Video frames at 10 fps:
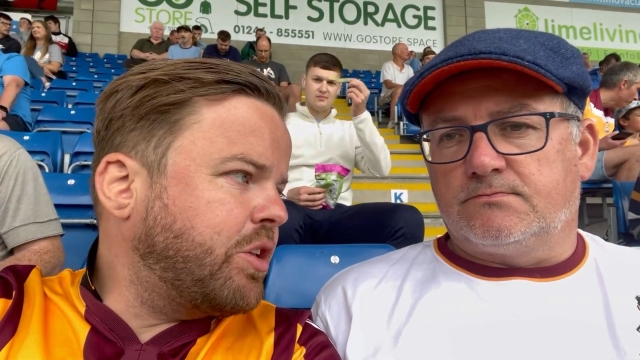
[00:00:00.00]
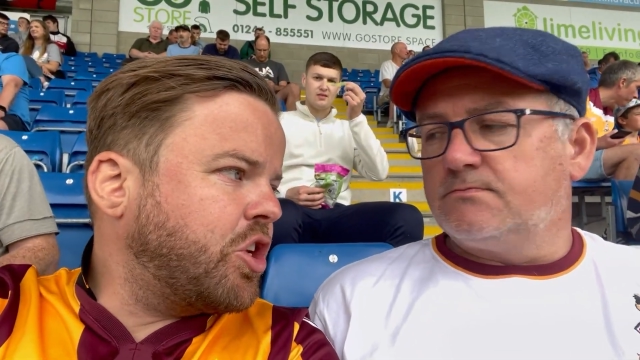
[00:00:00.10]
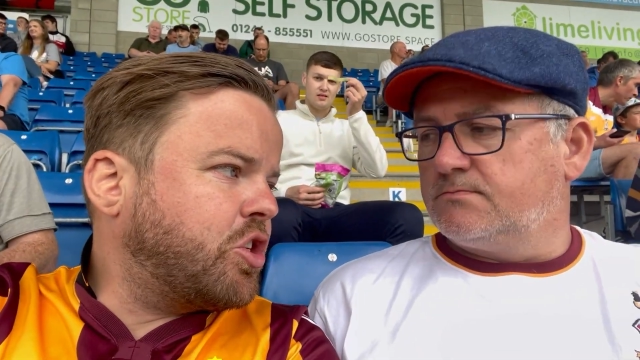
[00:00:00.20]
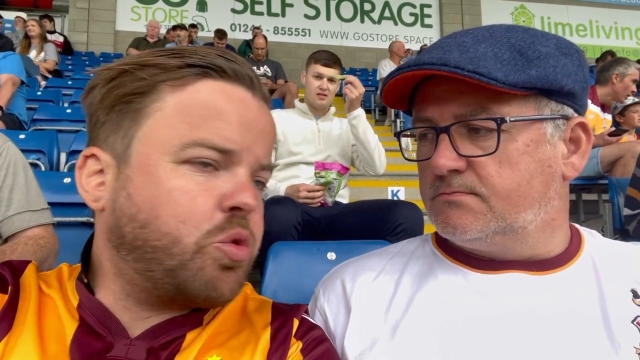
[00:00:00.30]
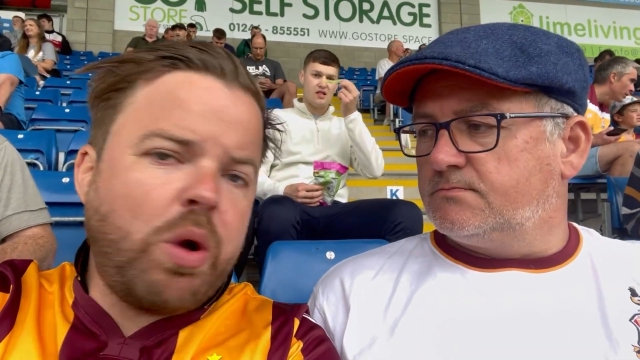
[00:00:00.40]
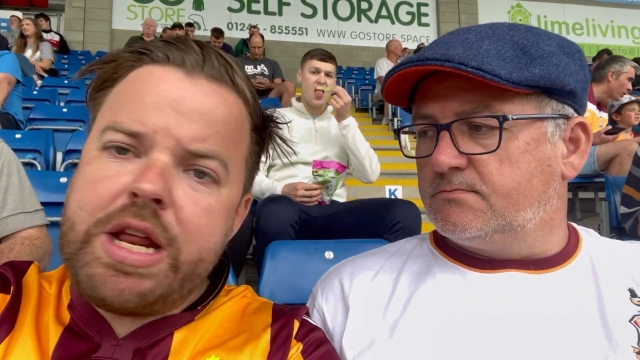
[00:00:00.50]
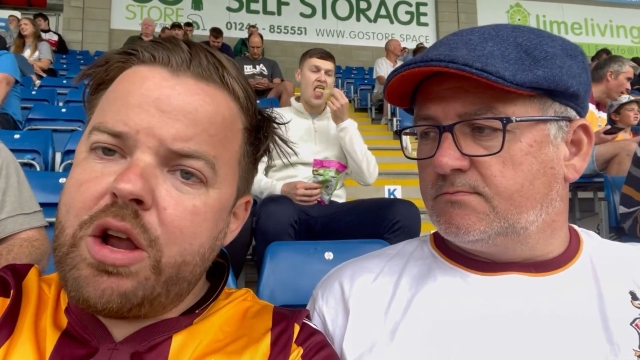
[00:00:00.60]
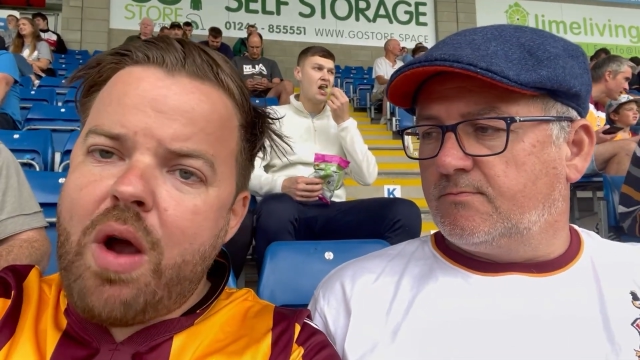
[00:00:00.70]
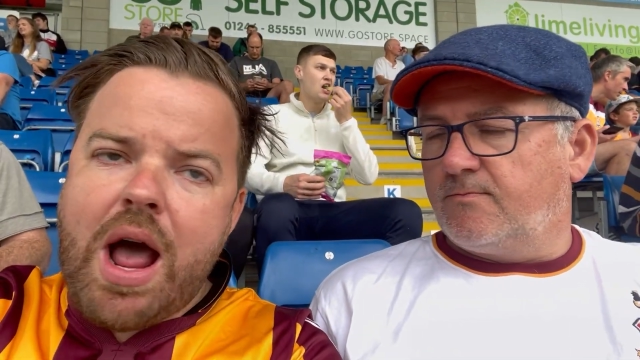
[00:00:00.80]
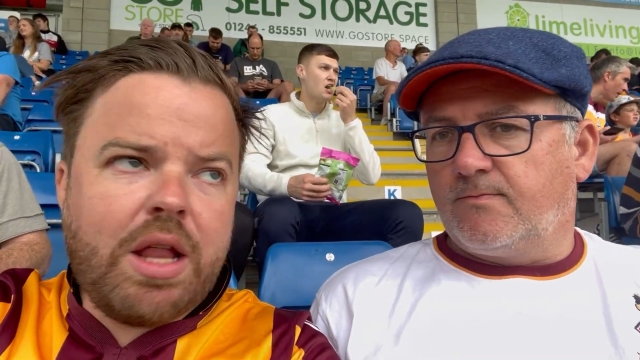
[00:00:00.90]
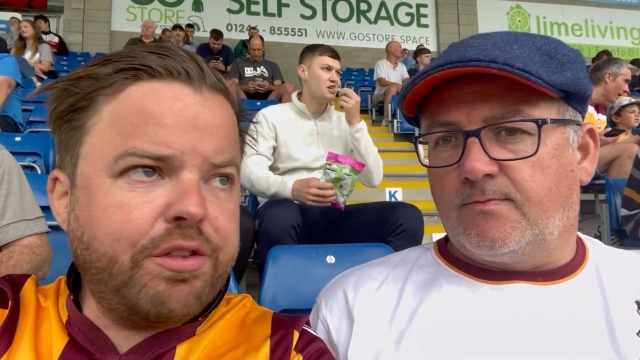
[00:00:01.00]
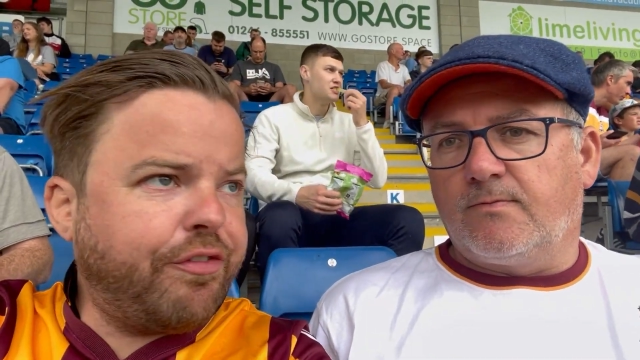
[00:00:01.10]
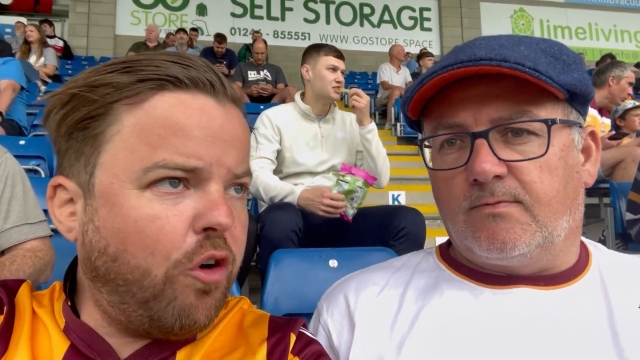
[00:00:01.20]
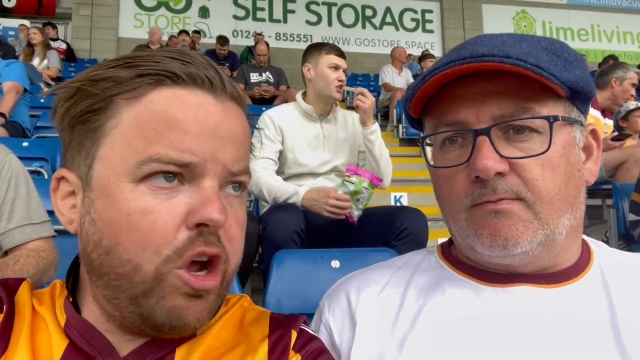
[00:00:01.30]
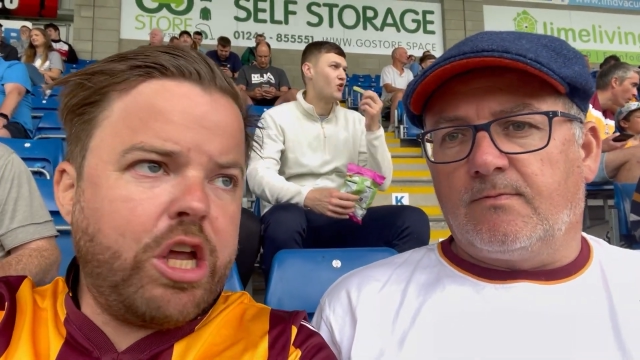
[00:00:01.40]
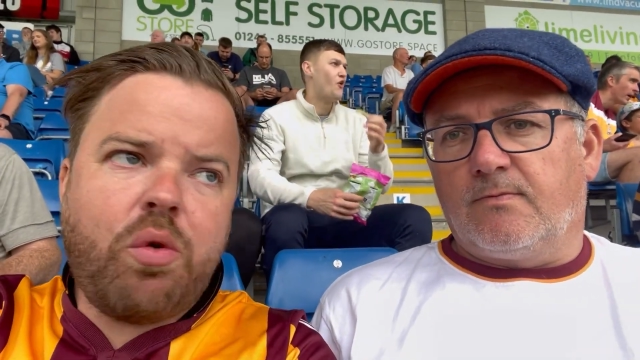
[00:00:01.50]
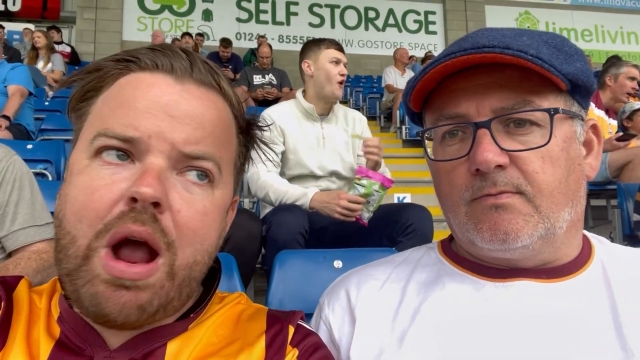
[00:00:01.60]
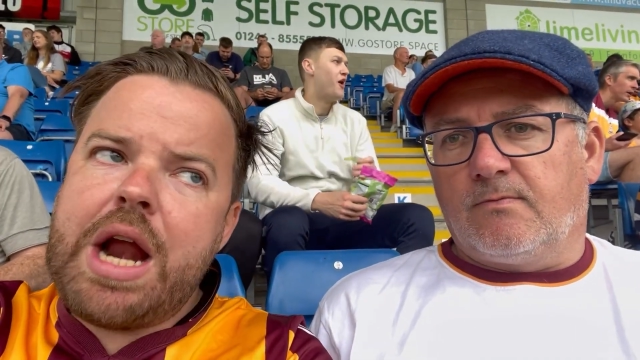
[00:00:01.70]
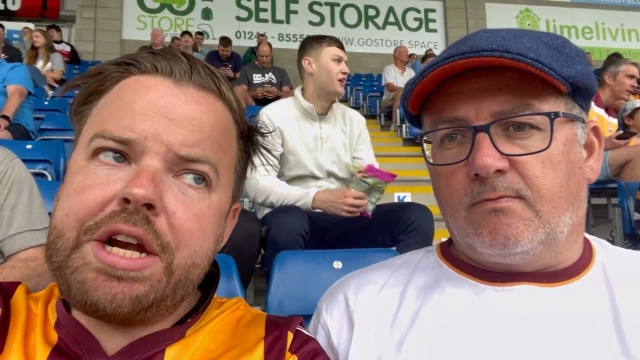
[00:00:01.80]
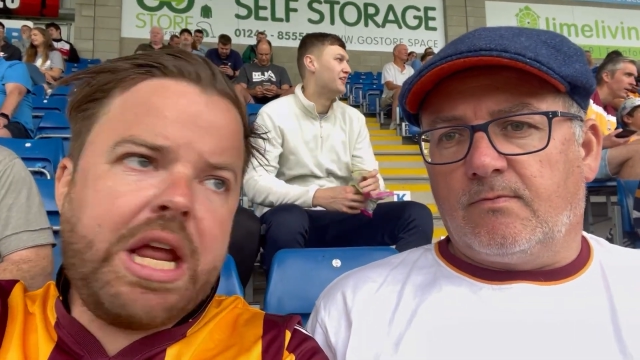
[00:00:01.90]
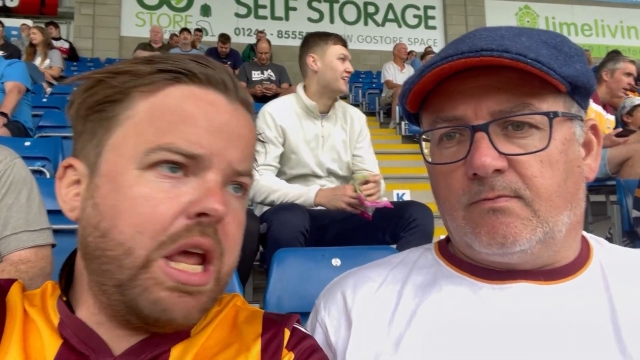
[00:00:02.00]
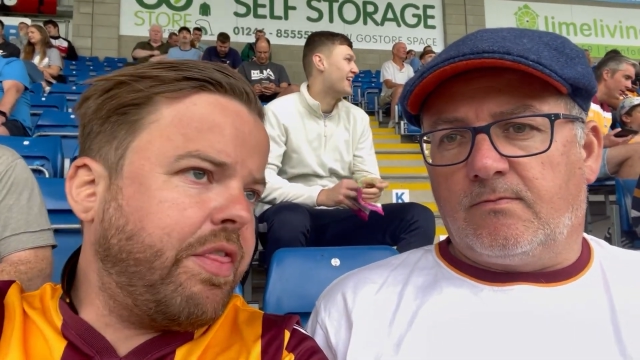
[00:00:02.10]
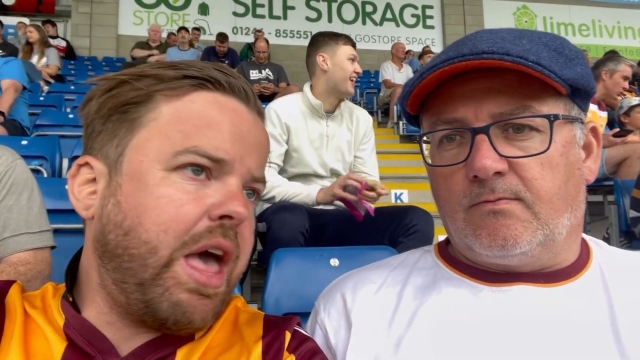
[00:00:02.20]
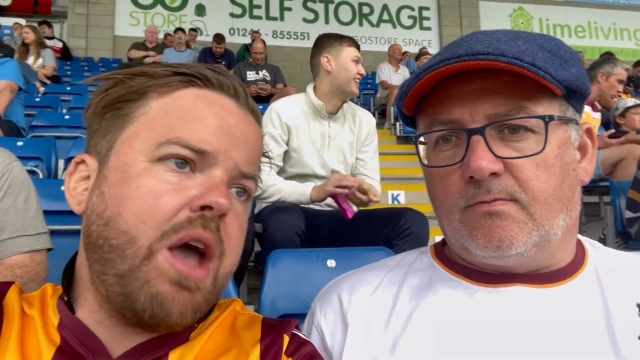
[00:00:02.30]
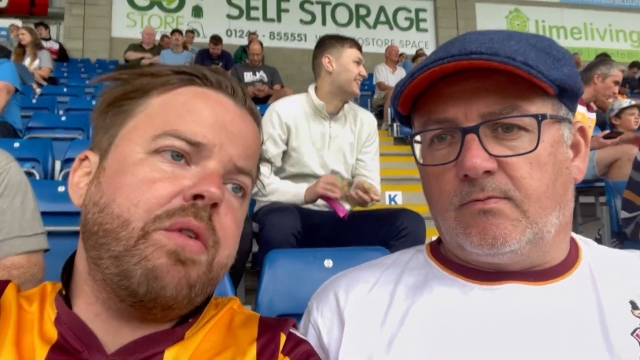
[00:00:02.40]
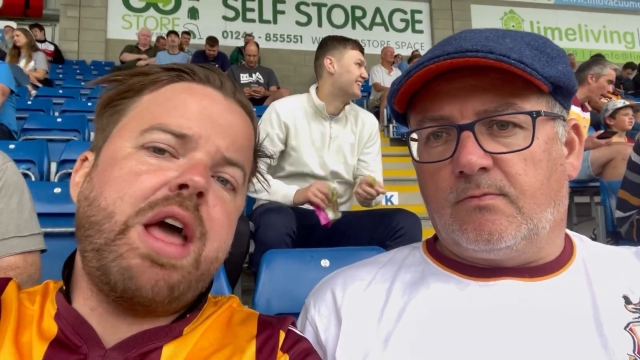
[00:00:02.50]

Speaker 1: so it's 20 grand, 40 grand here, there, and